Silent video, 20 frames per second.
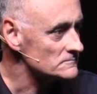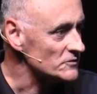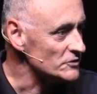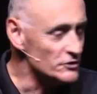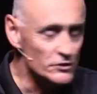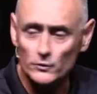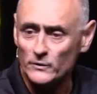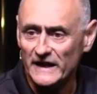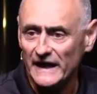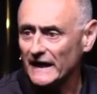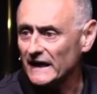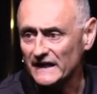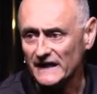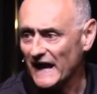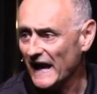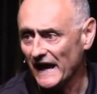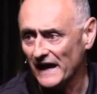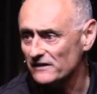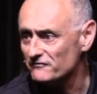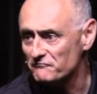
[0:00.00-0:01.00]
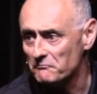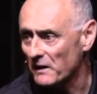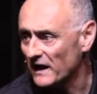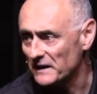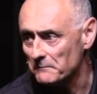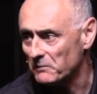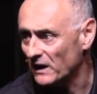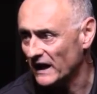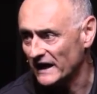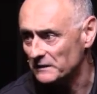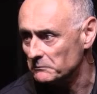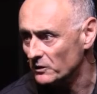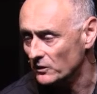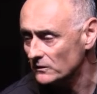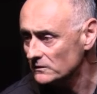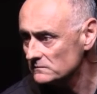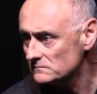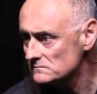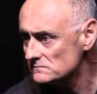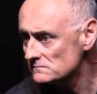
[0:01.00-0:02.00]
You can't have my
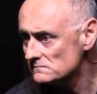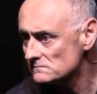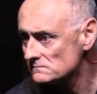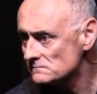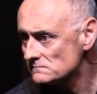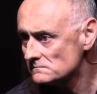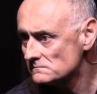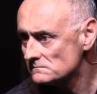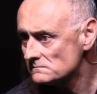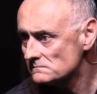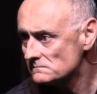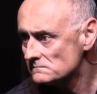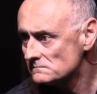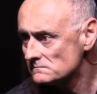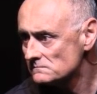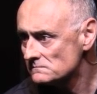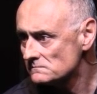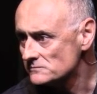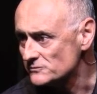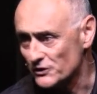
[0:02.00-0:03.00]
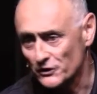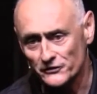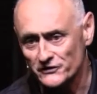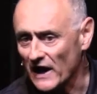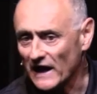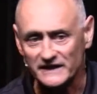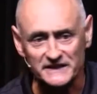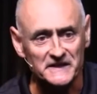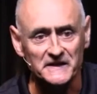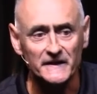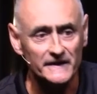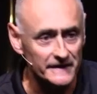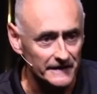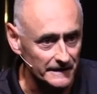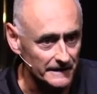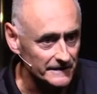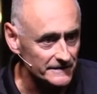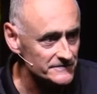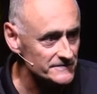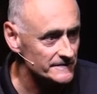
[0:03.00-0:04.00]
Bible. You're not
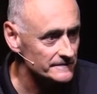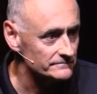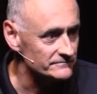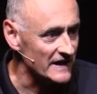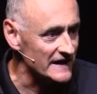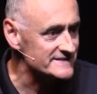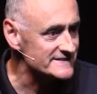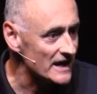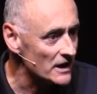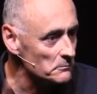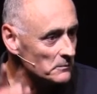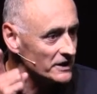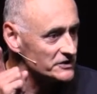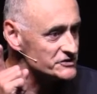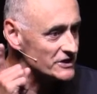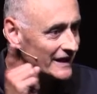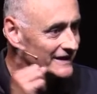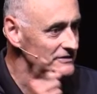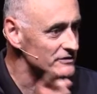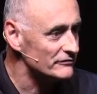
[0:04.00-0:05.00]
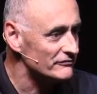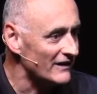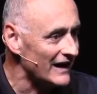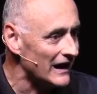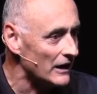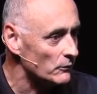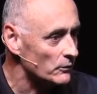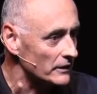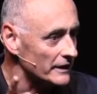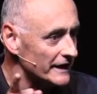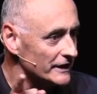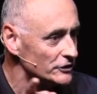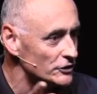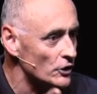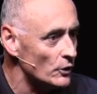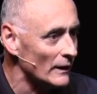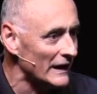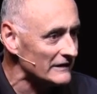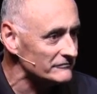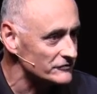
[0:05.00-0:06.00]
getting it. That's how much I devour and
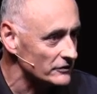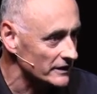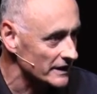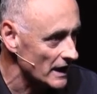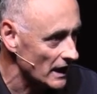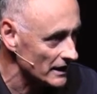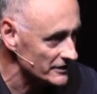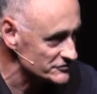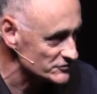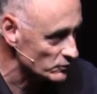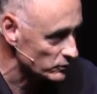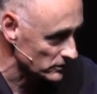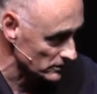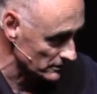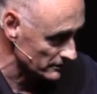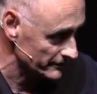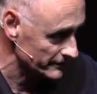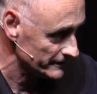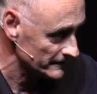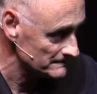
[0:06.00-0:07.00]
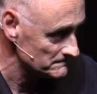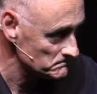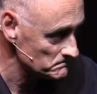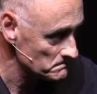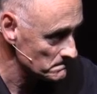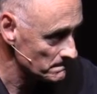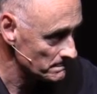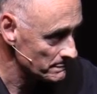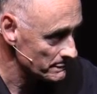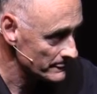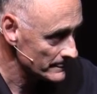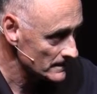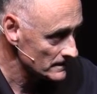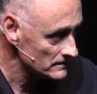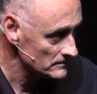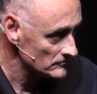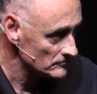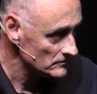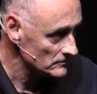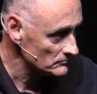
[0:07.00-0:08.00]
go after God's word.
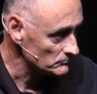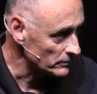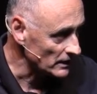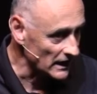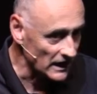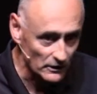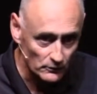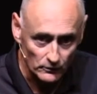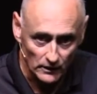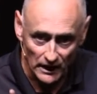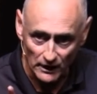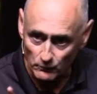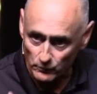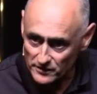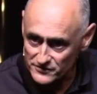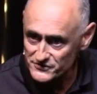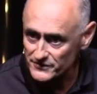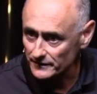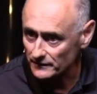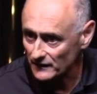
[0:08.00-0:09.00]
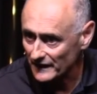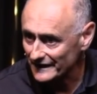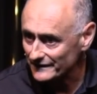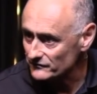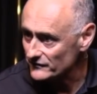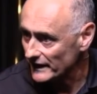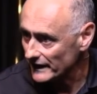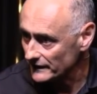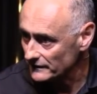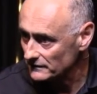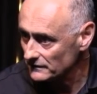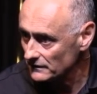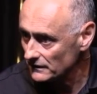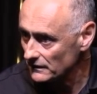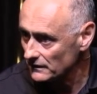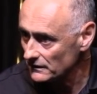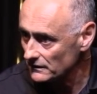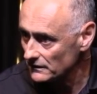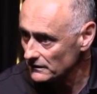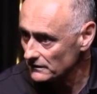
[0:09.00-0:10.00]
But I, I wasn't like that
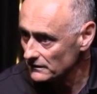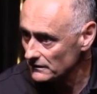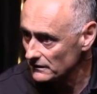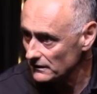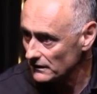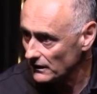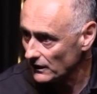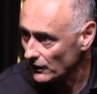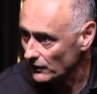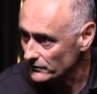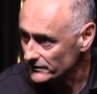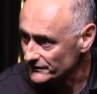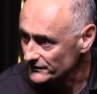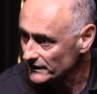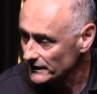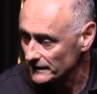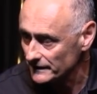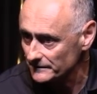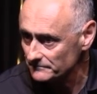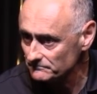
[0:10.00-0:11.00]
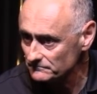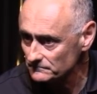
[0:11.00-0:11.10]
all the time.